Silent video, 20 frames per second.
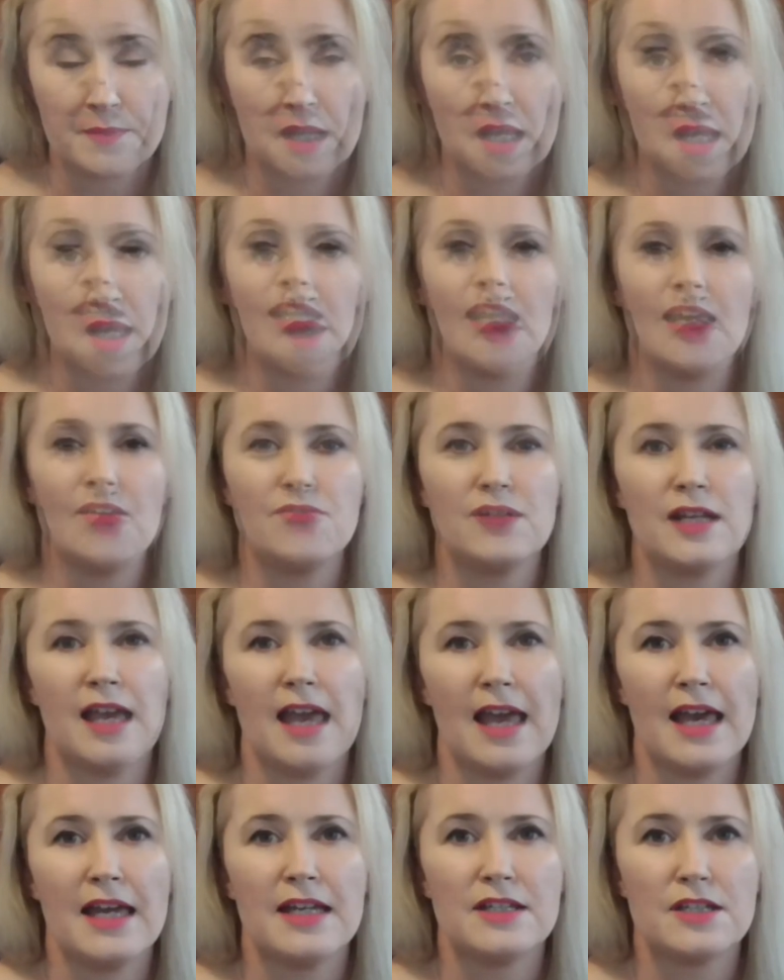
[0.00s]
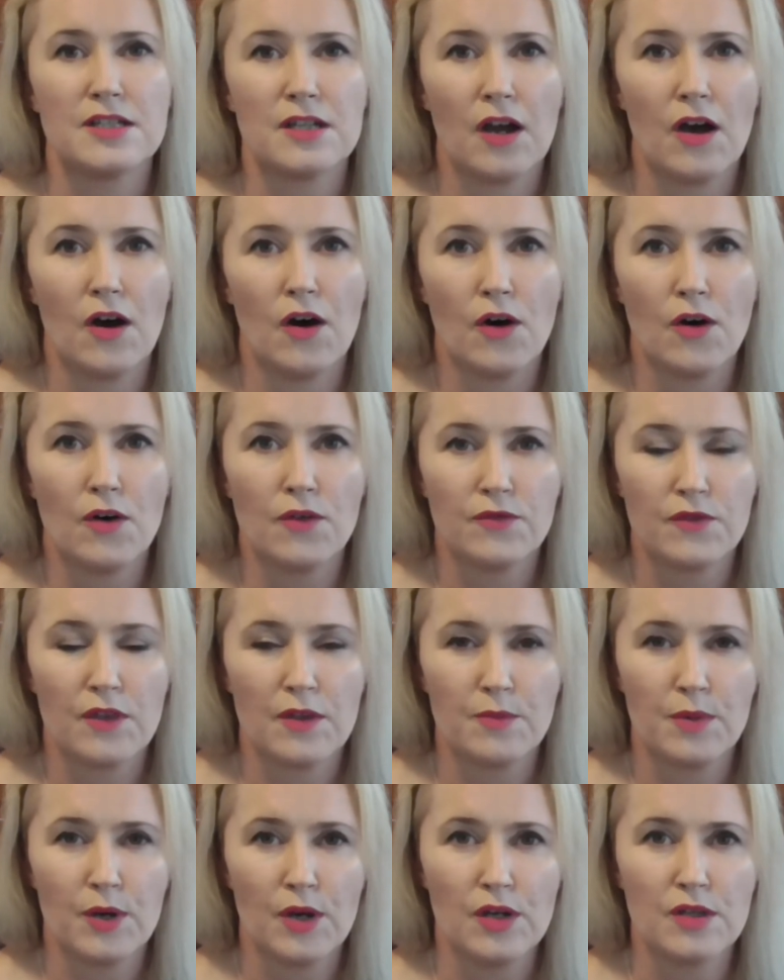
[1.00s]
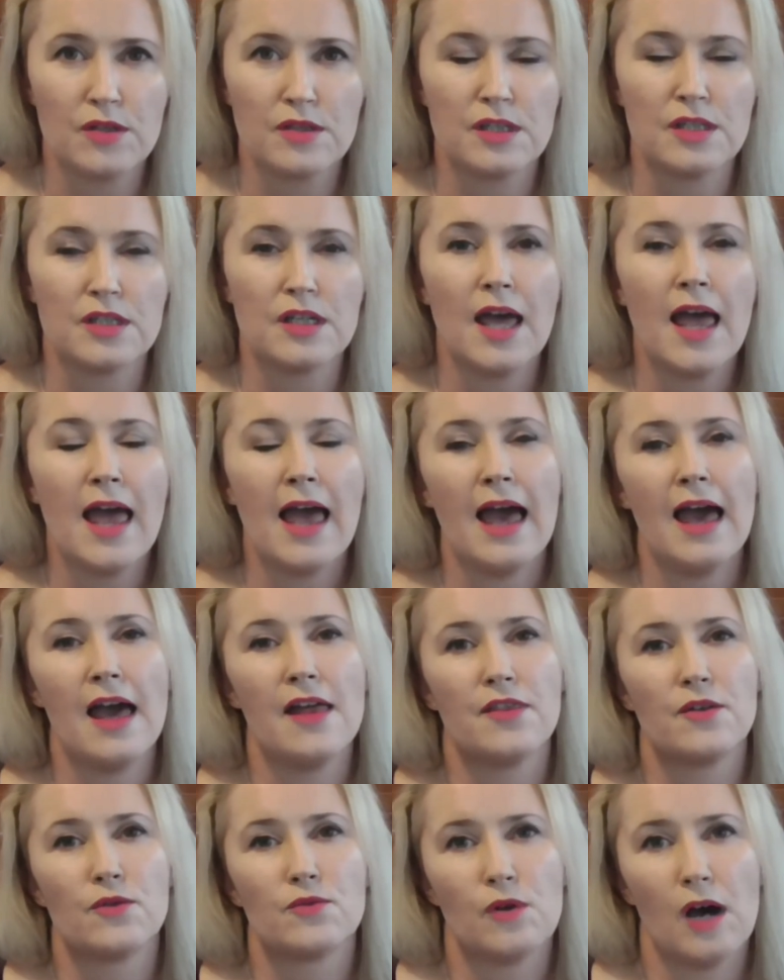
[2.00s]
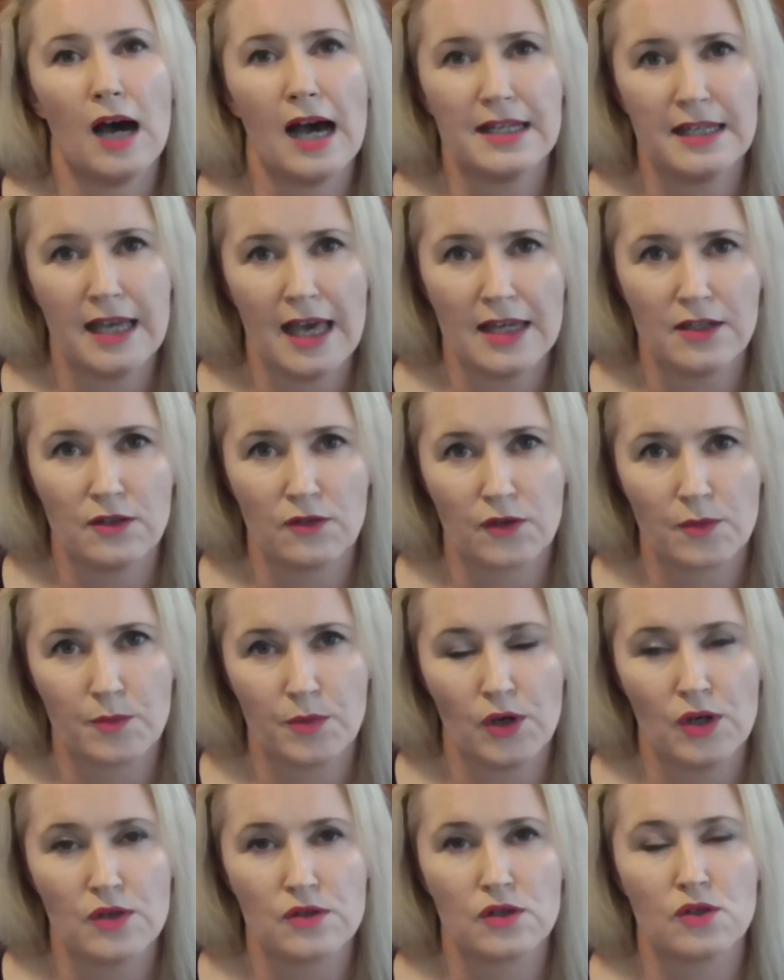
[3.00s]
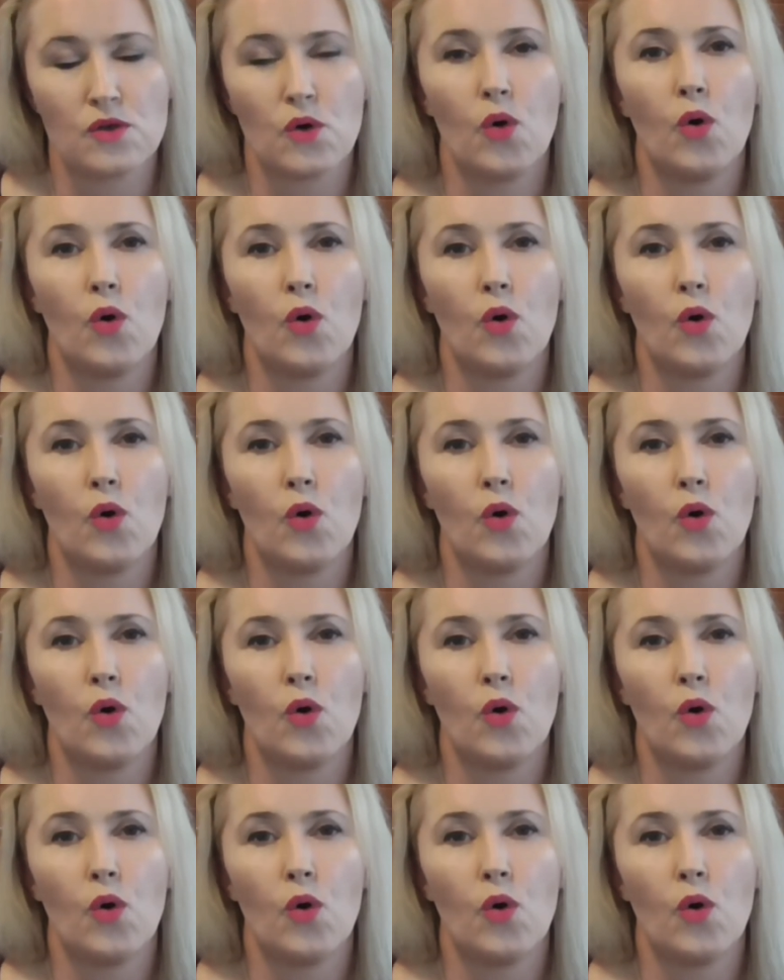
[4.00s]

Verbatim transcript: the left hand of the person and the right hand of the person,